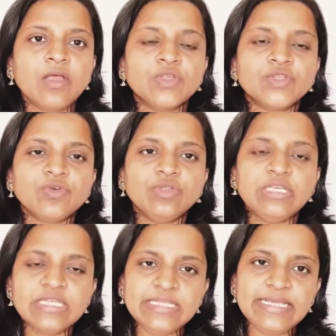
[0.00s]
So
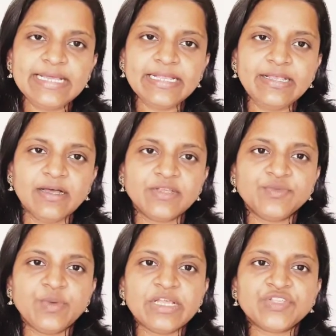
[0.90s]
these are the
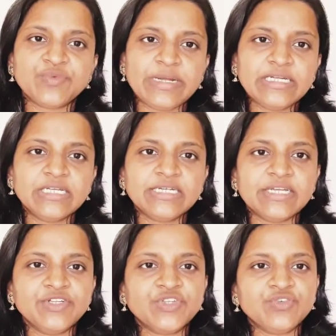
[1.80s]
areas where sweat
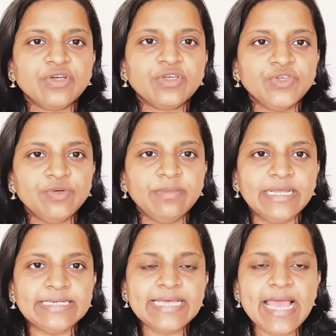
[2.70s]
tends to
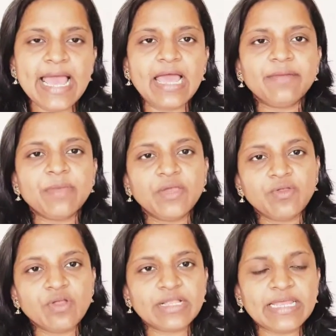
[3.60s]
accumulate and
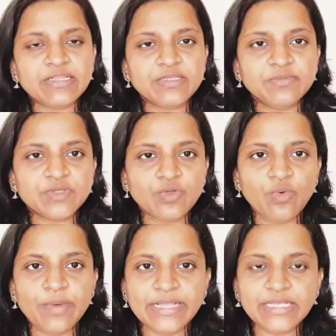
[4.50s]
microorganisms
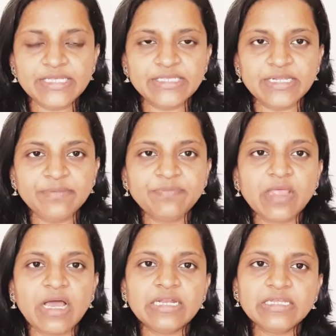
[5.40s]
grow very easily.
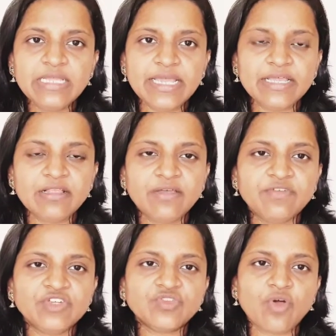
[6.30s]
Another area
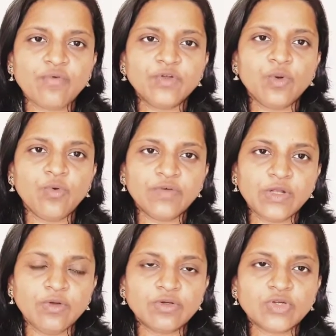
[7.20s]
which is often
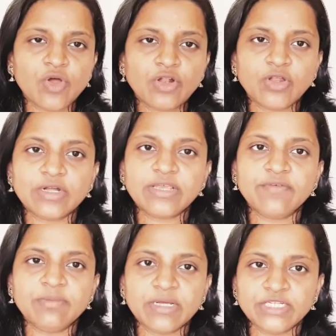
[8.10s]
overlooked or not
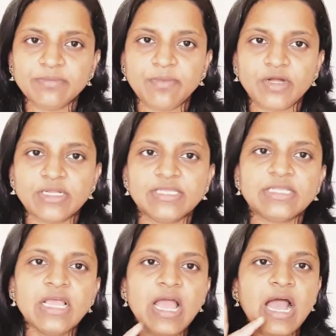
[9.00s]
given much
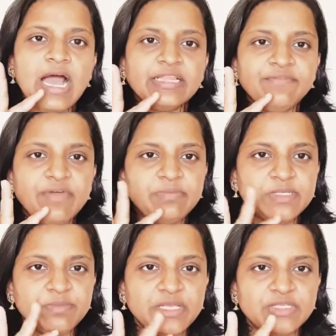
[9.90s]
importance are the web
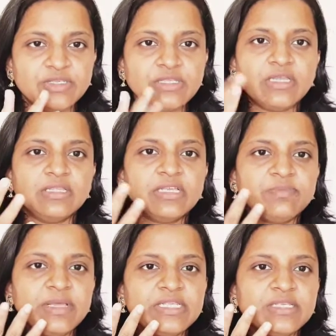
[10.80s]
spaces, the
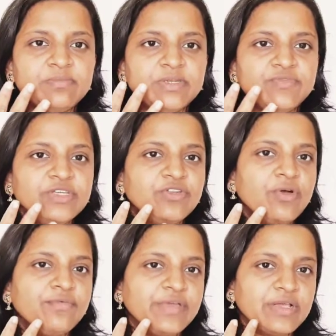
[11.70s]
spaces between
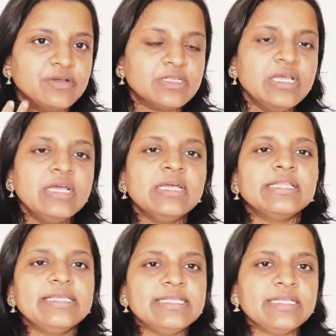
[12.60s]
your fingers.
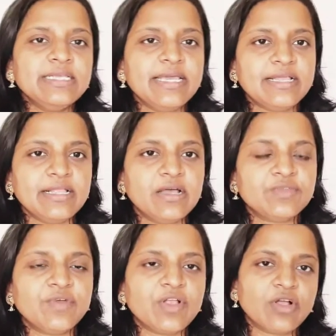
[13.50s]
These are the
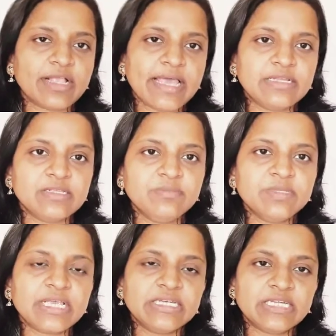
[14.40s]
areas where
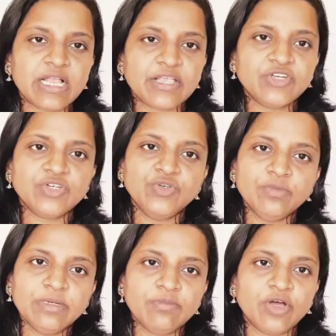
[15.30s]
organisms can target
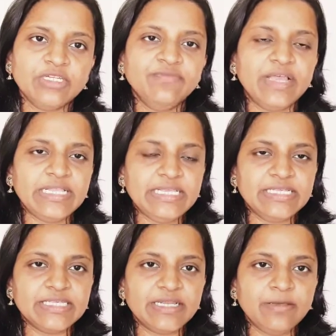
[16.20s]
human body very
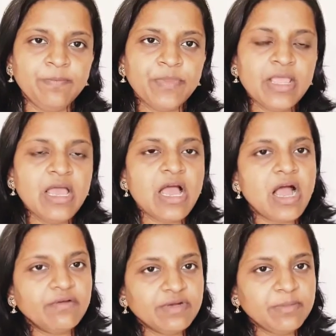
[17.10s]
easily.
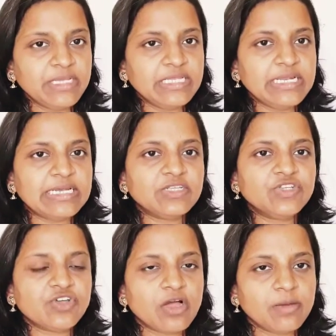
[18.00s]
After bathing, let
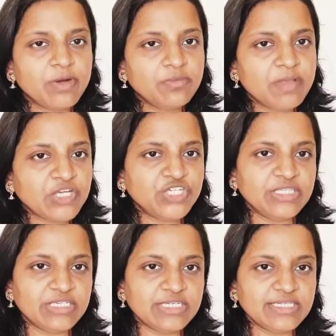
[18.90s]
us talk about
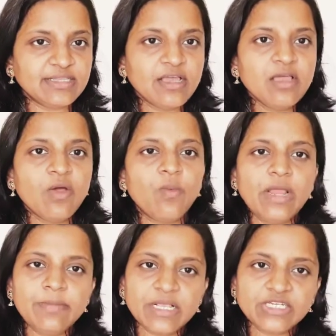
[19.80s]
brushing the teeth.
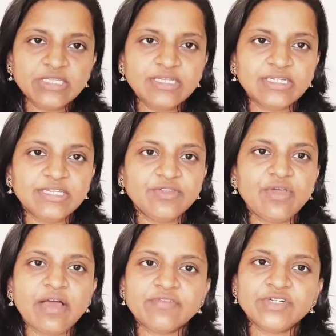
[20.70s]
While brushing the teeth,
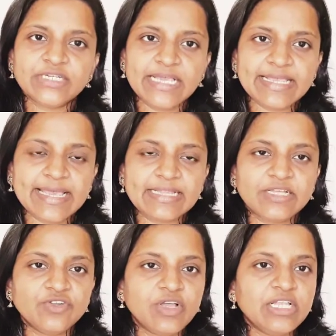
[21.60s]
you have to take care
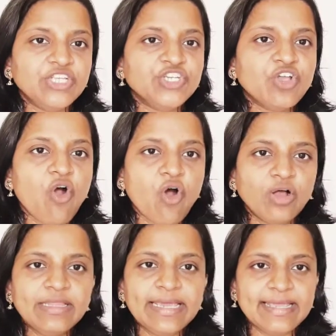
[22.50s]
that you are reaching
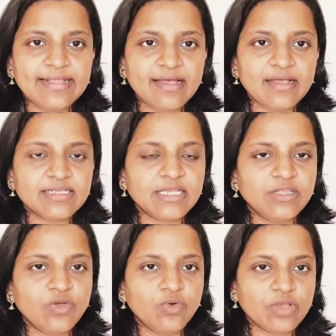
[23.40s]
all the areas in
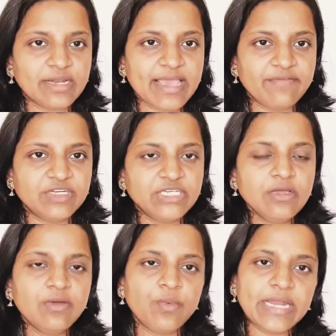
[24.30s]
the oral cavity.
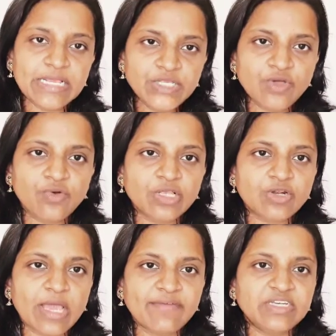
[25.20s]
When I say
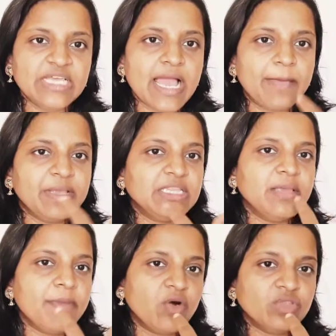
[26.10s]
oral cavity, I mean
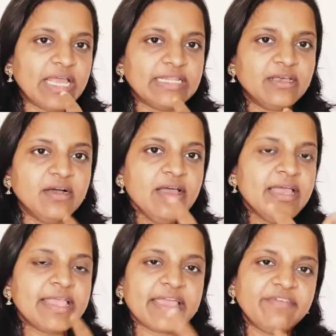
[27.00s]
the mouth and the
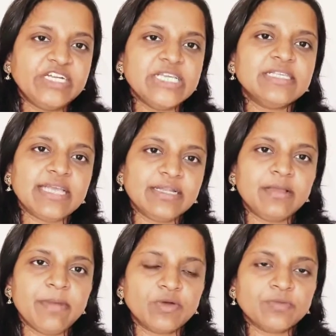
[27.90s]
cavity
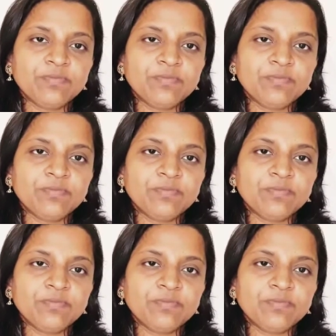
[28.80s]
inside the mouth.